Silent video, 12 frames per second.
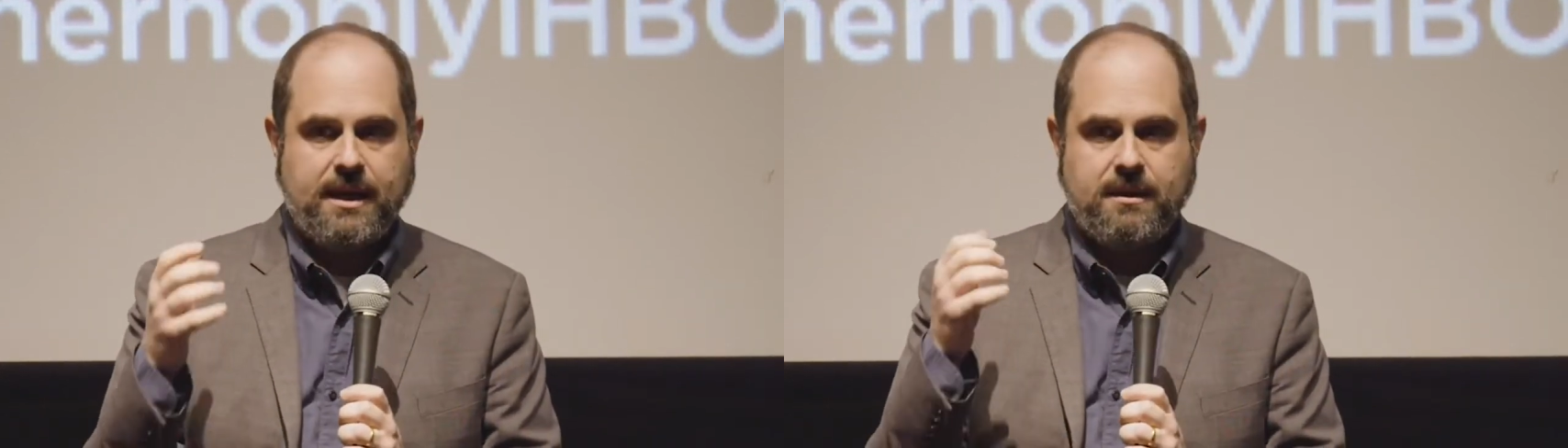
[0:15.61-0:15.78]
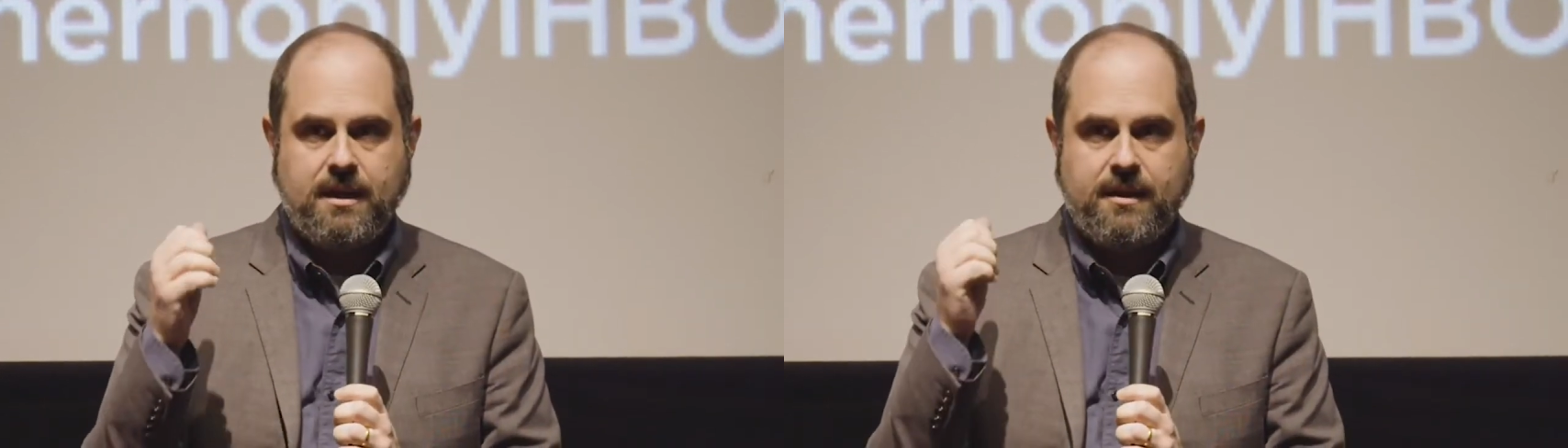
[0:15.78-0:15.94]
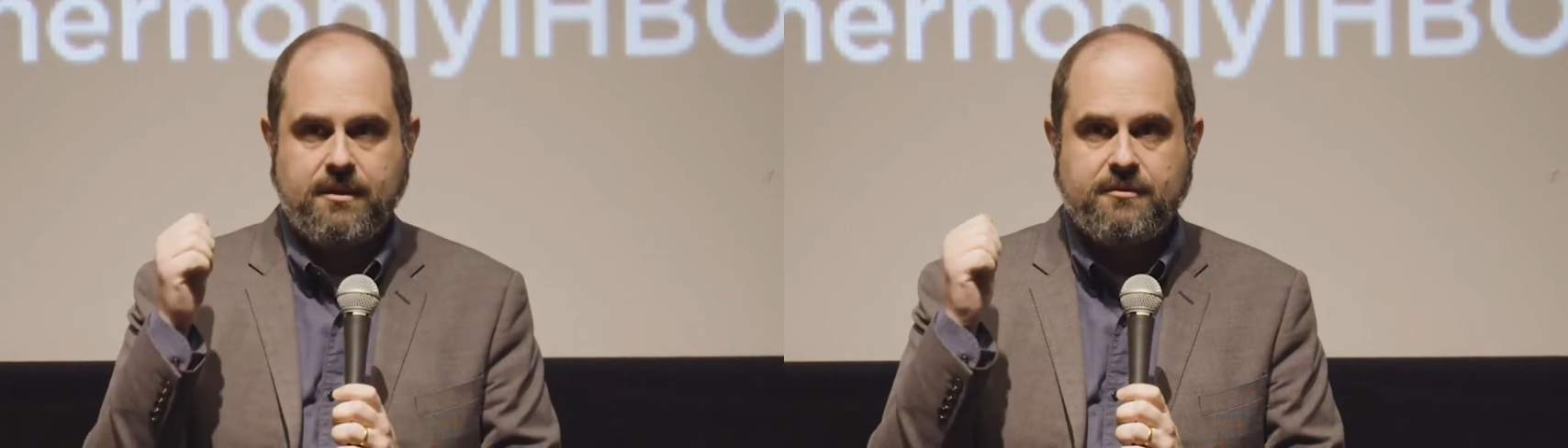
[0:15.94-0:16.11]

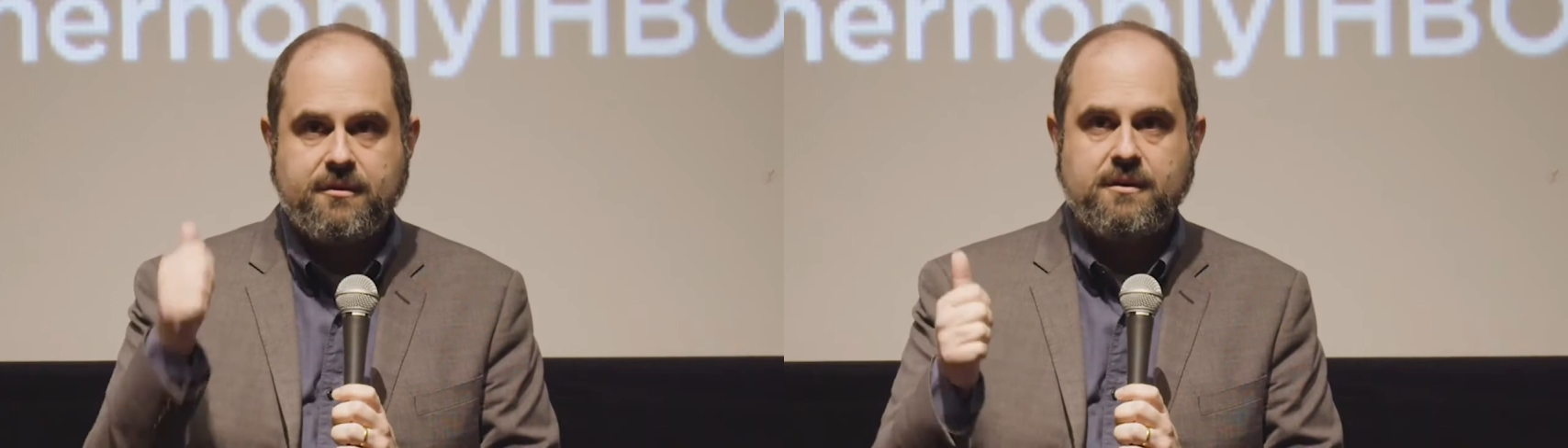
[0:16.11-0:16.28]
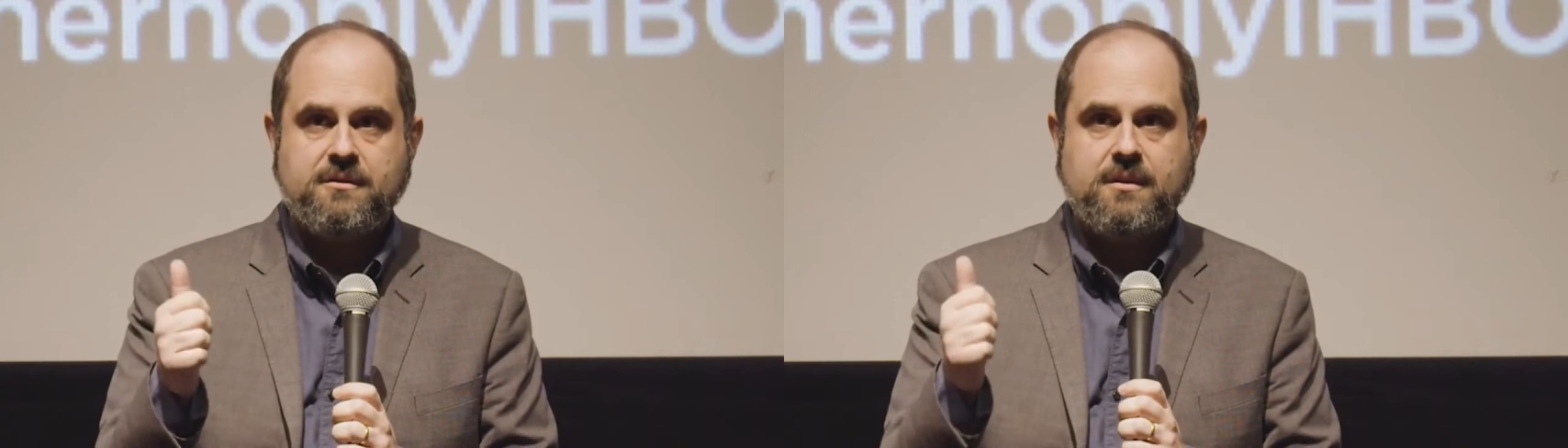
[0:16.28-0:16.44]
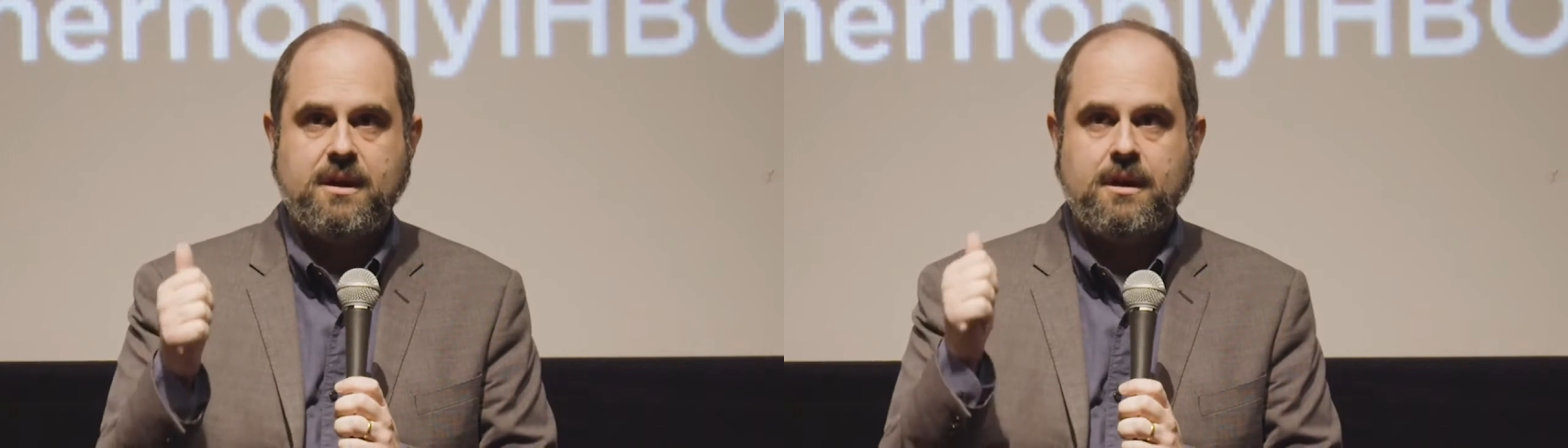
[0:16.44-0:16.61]
and and the
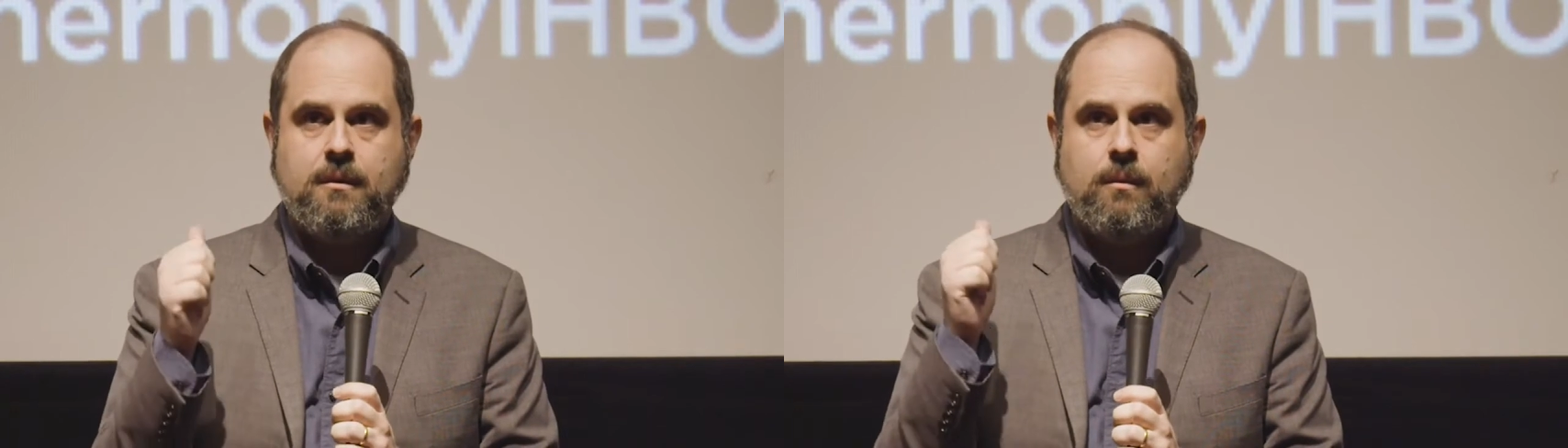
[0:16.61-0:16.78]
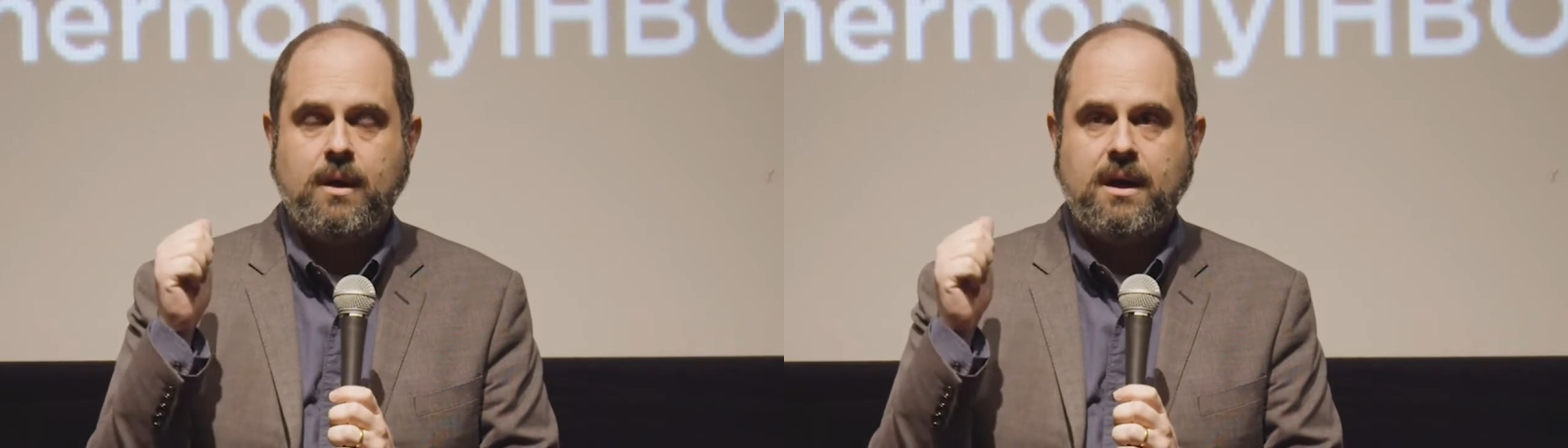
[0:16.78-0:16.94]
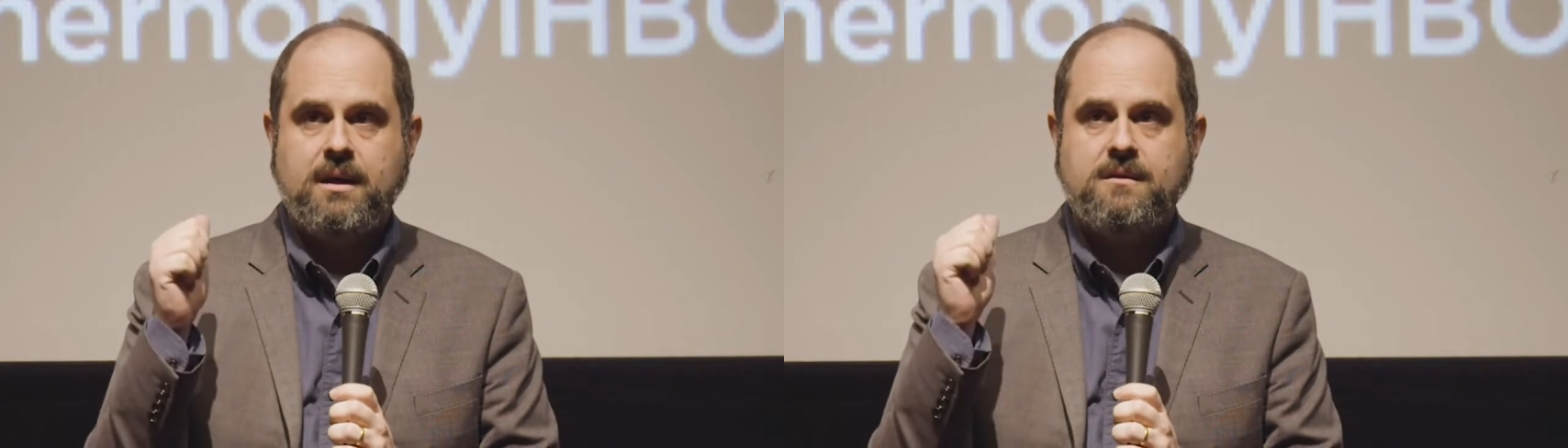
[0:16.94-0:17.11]
first thing
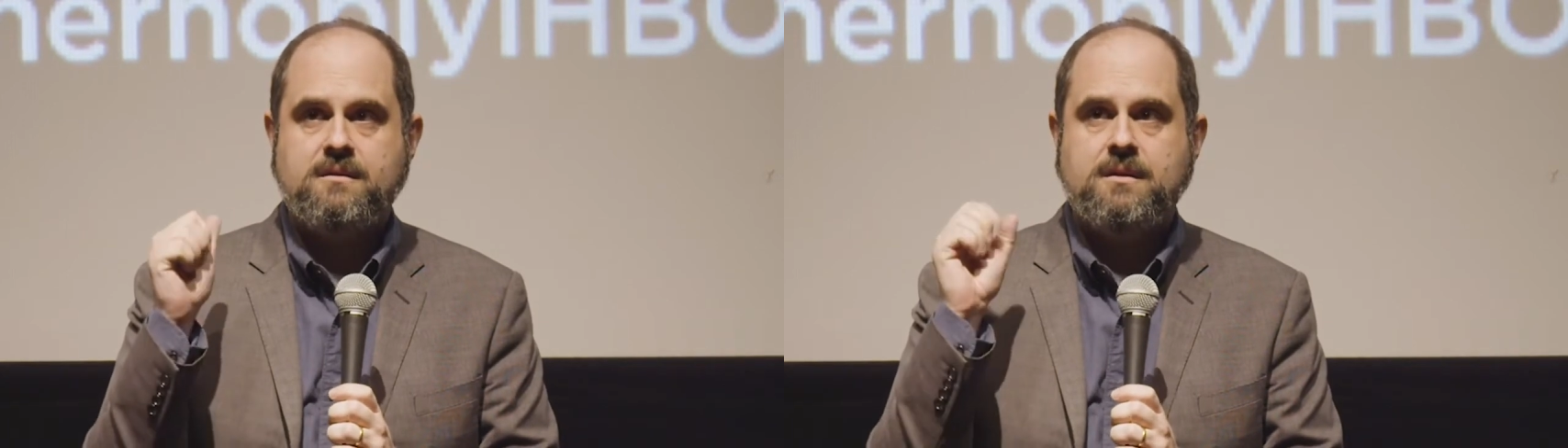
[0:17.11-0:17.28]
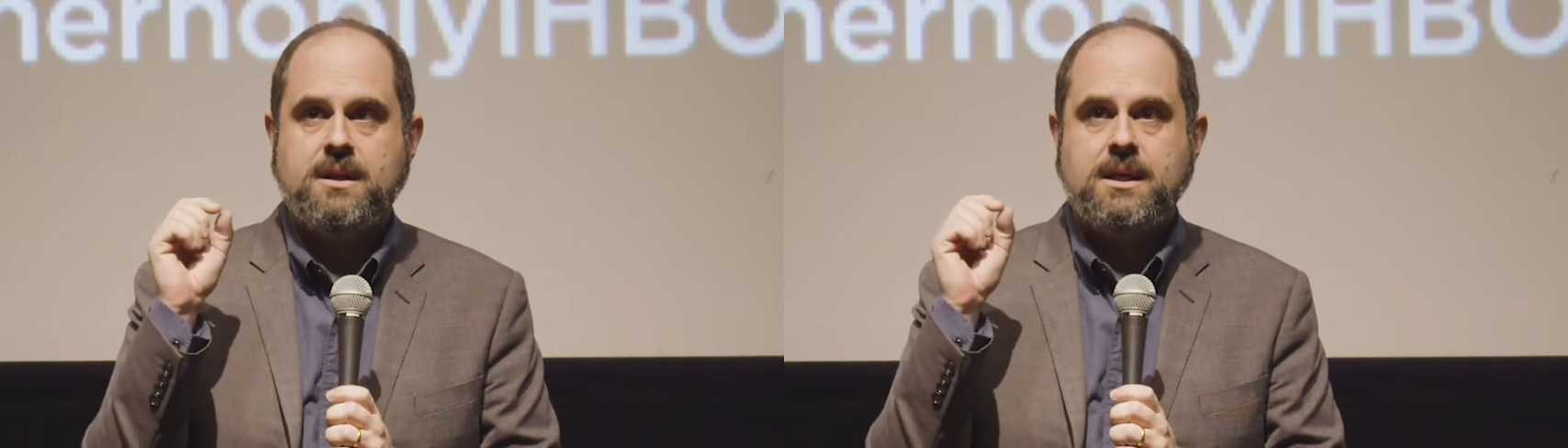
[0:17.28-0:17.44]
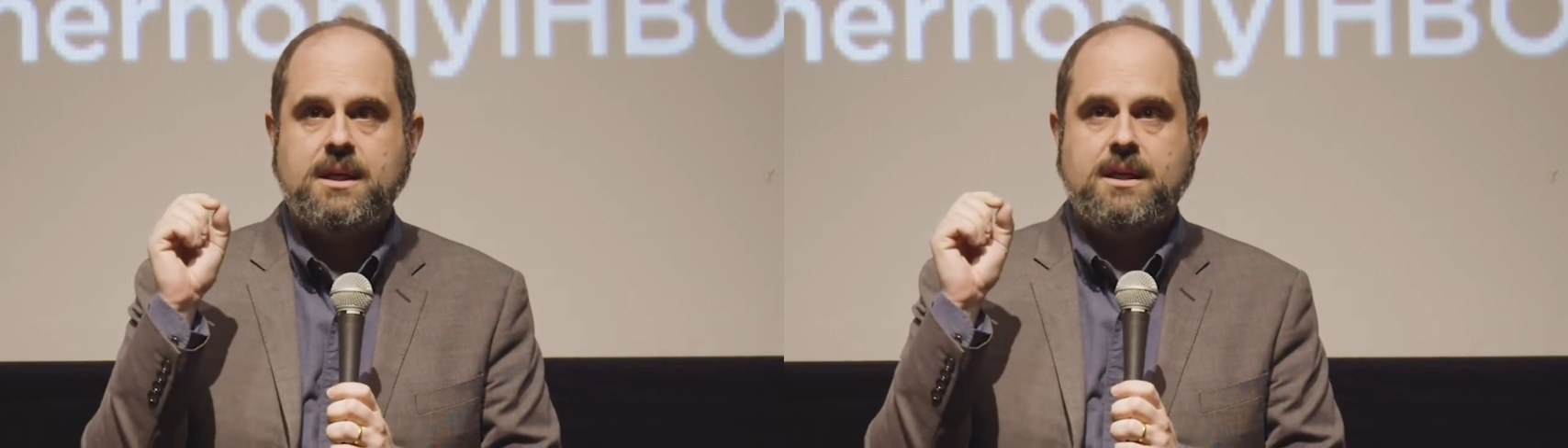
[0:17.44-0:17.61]
was